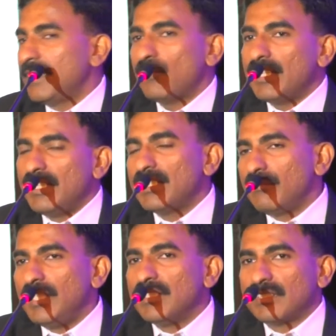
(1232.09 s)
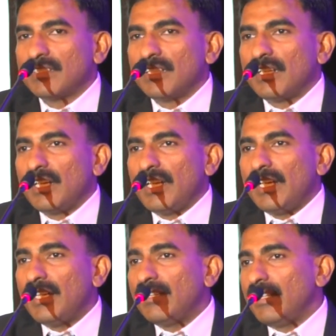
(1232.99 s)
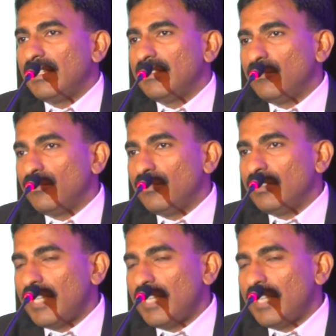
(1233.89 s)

That's what this means. And